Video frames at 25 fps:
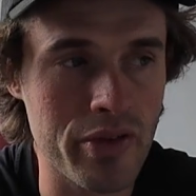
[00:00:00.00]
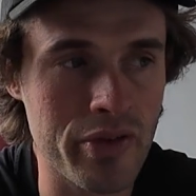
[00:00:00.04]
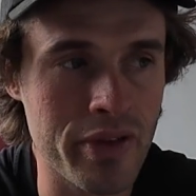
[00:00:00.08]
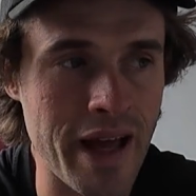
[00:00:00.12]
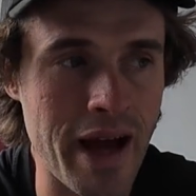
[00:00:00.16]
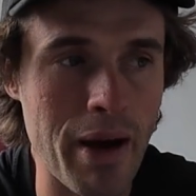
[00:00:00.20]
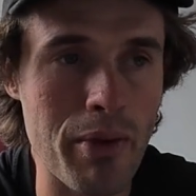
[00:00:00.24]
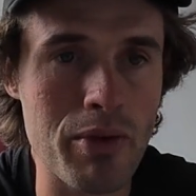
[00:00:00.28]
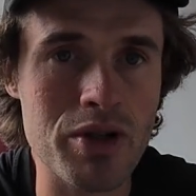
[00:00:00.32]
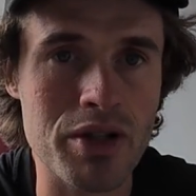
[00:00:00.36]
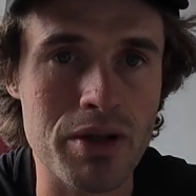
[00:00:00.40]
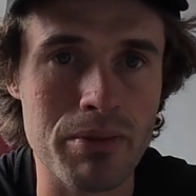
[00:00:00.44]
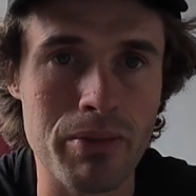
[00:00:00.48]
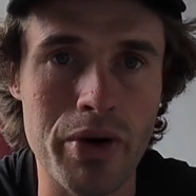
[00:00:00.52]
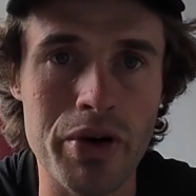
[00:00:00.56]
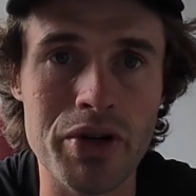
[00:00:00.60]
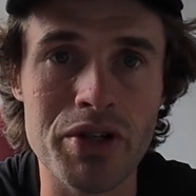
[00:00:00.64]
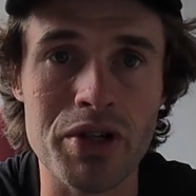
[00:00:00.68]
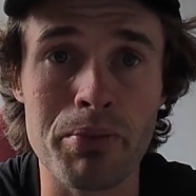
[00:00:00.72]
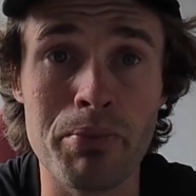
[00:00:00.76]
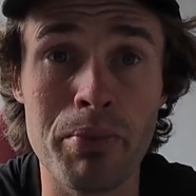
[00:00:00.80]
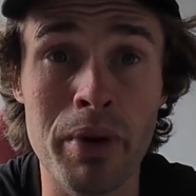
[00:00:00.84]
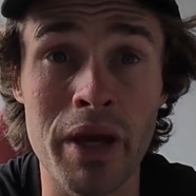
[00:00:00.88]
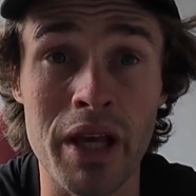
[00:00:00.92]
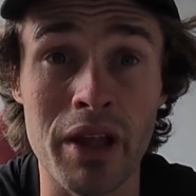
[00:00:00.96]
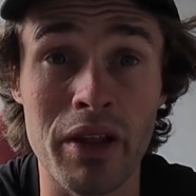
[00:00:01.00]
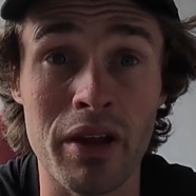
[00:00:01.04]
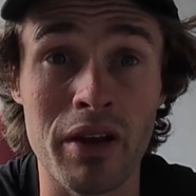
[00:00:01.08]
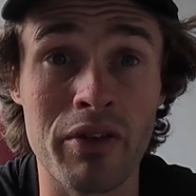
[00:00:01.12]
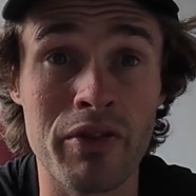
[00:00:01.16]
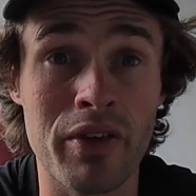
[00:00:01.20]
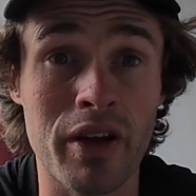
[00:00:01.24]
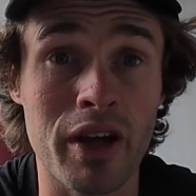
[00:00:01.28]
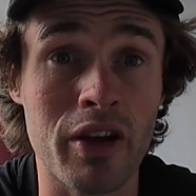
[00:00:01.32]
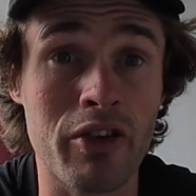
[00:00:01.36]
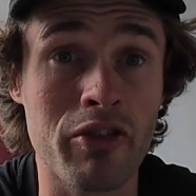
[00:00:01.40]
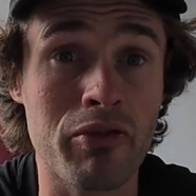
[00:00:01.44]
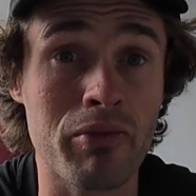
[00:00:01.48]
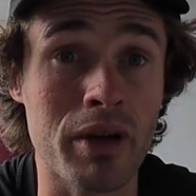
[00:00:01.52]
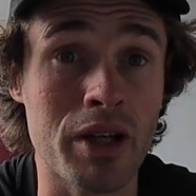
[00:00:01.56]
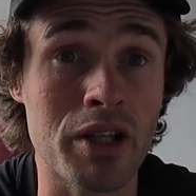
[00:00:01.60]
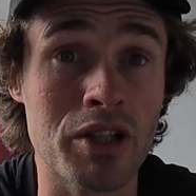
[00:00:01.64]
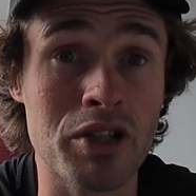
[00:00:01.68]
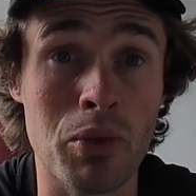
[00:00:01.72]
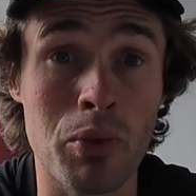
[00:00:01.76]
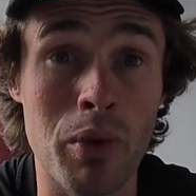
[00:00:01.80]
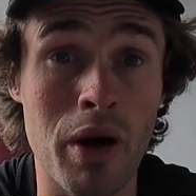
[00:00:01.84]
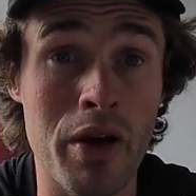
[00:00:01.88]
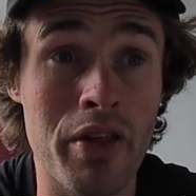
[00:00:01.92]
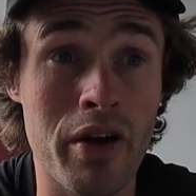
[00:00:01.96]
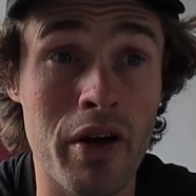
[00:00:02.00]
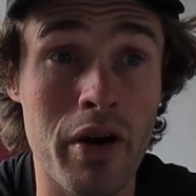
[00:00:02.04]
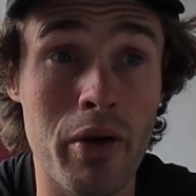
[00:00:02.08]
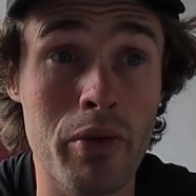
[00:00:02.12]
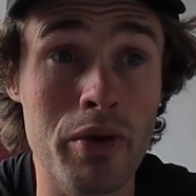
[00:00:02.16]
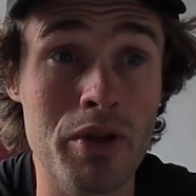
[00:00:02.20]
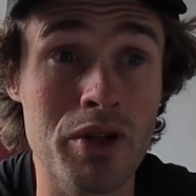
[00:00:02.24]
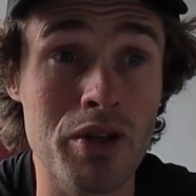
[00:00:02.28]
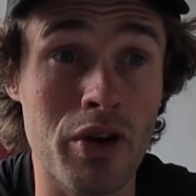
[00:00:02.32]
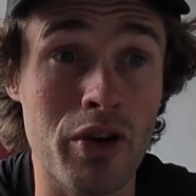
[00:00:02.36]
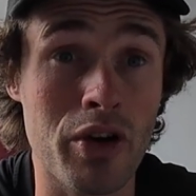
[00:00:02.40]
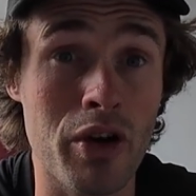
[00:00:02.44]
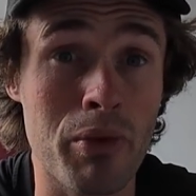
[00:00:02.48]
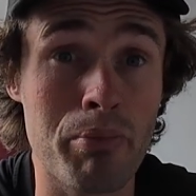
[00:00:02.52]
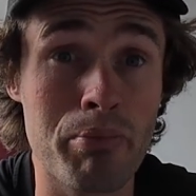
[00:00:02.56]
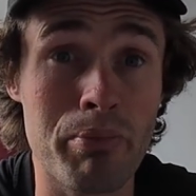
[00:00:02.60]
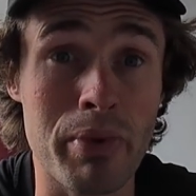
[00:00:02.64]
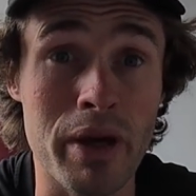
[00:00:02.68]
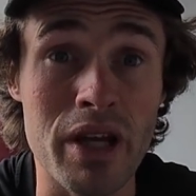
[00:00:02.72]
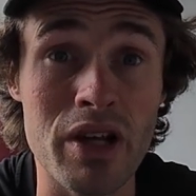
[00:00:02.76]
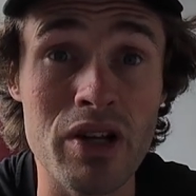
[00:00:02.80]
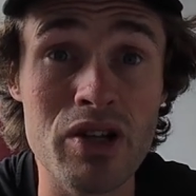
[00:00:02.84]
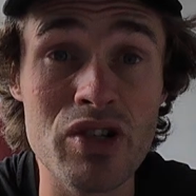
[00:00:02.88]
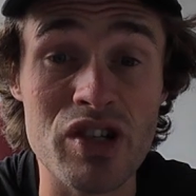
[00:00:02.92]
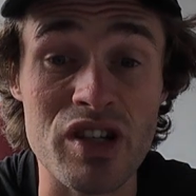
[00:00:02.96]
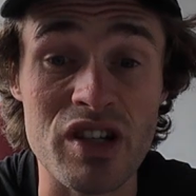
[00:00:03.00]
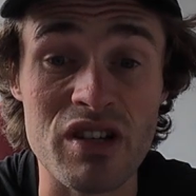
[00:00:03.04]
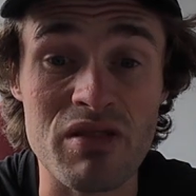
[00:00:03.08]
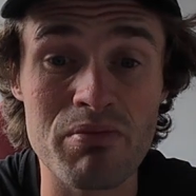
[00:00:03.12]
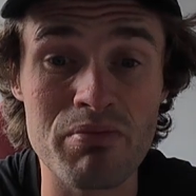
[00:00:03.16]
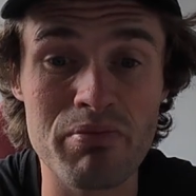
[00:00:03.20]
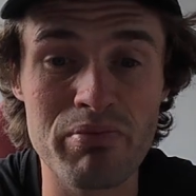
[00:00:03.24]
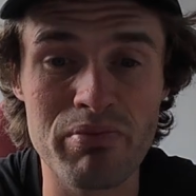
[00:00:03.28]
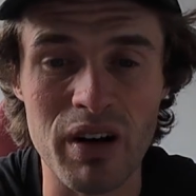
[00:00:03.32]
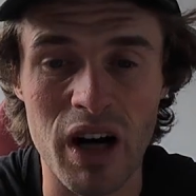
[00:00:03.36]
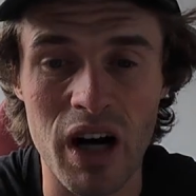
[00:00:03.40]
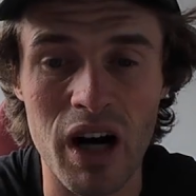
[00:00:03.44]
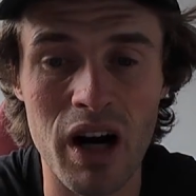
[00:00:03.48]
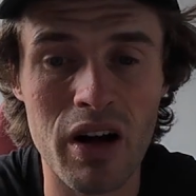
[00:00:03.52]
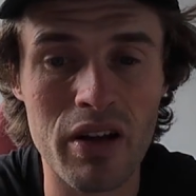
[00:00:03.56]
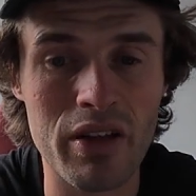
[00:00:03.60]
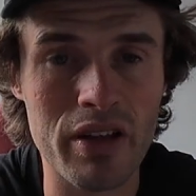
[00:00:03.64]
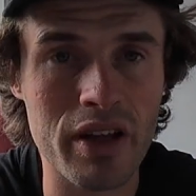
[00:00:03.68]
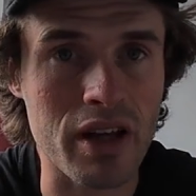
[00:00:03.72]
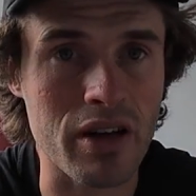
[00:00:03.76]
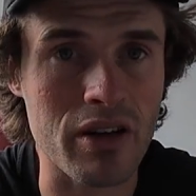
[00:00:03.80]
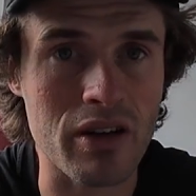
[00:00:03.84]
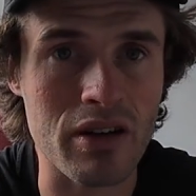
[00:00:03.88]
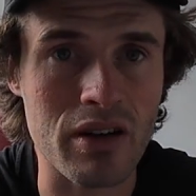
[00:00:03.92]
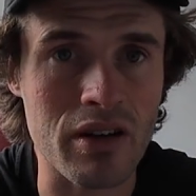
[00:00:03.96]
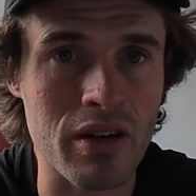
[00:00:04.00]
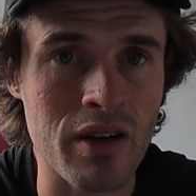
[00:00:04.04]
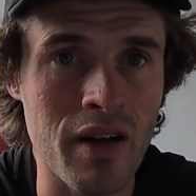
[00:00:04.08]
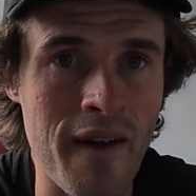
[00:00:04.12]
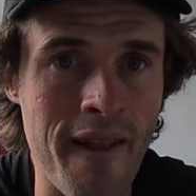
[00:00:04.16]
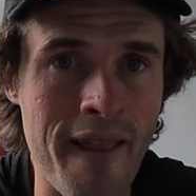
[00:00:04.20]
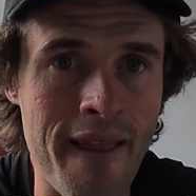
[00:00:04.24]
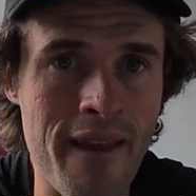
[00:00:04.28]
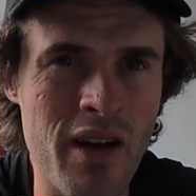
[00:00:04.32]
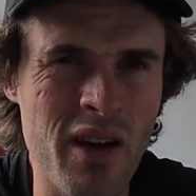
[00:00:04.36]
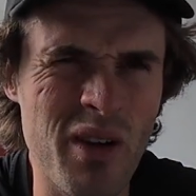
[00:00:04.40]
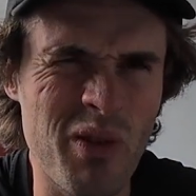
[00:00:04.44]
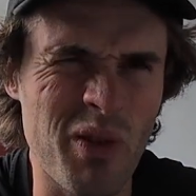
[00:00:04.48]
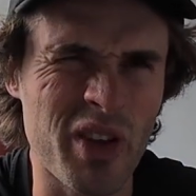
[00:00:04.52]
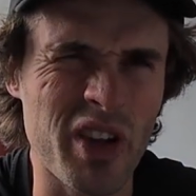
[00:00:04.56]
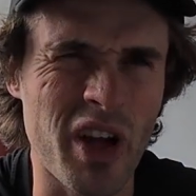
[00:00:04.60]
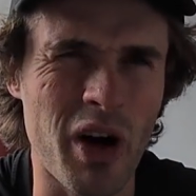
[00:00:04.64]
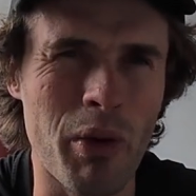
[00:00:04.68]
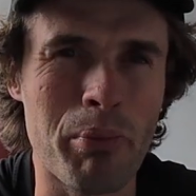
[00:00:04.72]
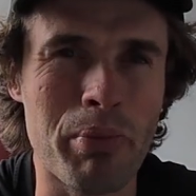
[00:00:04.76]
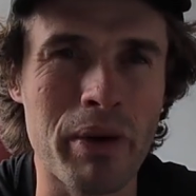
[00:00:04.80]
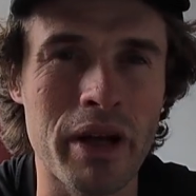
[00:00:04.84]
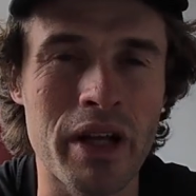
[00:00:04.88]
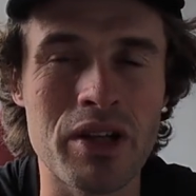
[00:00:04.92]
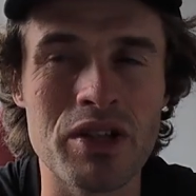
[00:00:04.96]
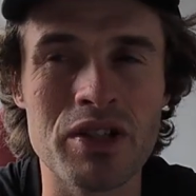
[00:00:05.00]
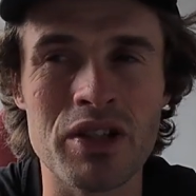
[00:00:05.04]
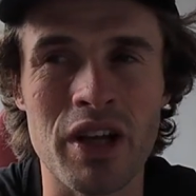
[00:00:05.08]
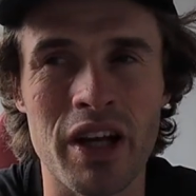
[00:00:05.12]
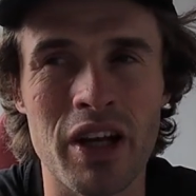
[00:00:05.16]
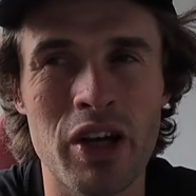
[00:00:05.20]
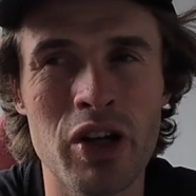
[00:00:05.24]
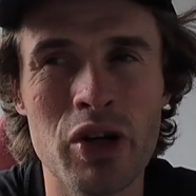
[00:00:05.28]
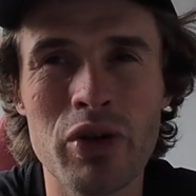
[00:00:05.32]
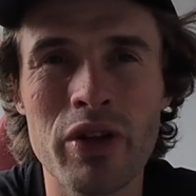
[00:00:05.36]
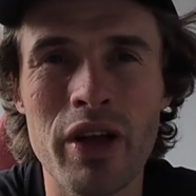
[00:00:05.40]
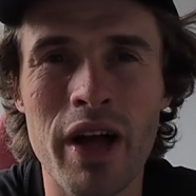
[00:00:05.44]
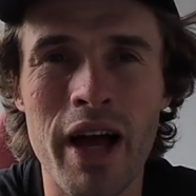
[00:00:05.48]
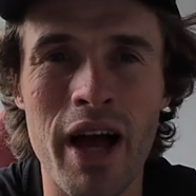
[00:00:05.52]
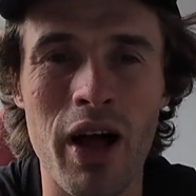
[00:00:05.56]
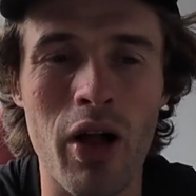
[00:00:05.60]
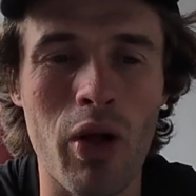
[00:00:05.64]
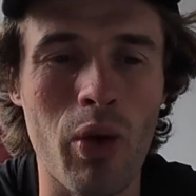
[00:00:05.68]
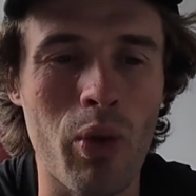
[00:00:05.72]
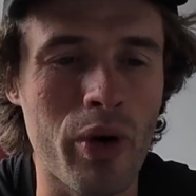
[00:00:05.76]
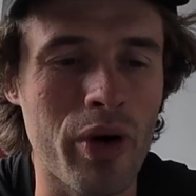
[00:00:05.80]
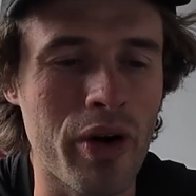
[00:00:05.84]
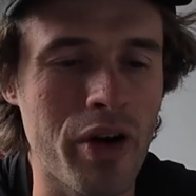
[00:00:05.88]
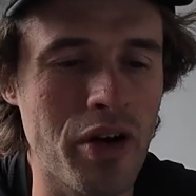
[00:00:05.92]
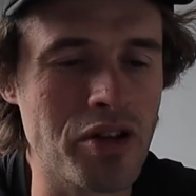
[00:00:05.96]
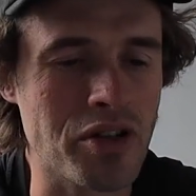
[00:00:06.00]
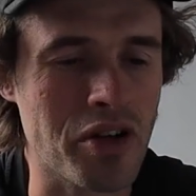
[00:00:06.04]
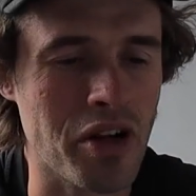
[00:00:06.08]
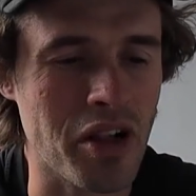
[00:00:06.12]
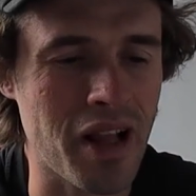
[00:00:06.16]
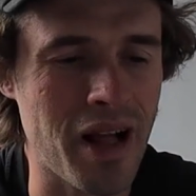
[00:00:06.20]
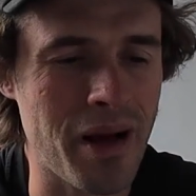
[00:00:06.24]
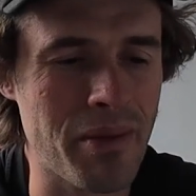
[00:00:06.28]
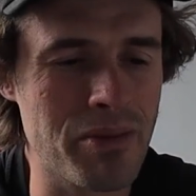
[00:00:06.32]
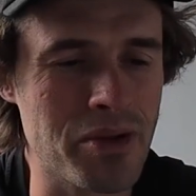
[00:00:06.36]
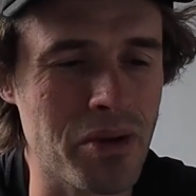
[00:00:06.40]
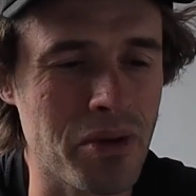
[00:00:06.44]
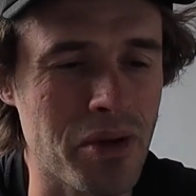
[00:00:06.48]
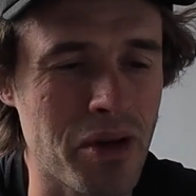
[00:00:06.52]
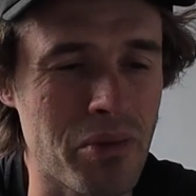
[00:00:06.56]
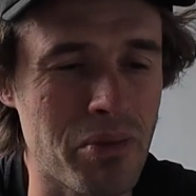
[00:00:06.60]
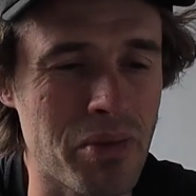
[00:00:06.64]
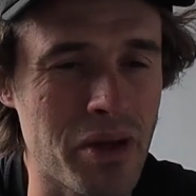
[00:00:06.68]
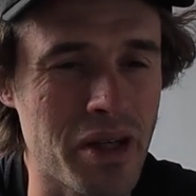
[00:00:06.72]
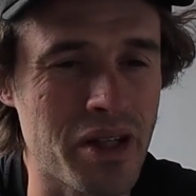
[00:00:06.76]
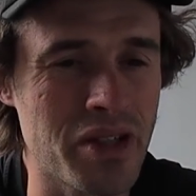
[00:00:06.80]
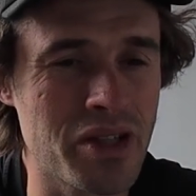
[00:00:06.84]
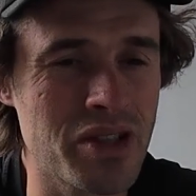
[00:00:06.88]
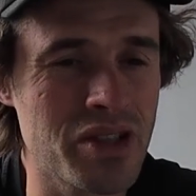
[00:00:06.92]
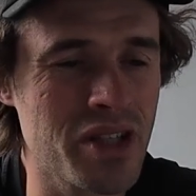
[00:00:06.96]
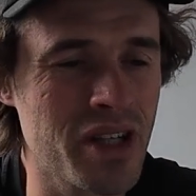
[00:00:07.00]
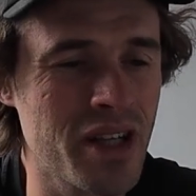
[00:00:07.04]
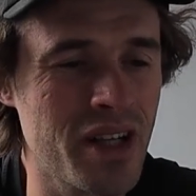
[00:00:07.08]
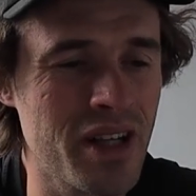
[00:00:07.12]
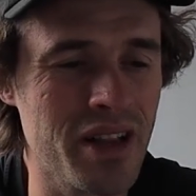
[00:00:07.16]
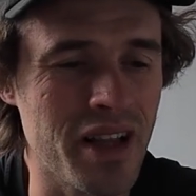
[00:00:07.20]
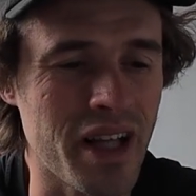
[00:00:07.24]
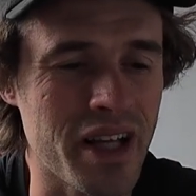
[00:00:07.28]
That was the most appealing thing for me. So whether I was on a beach in Bali or, well, not a beach, like who the hell works on a laptop on a beach?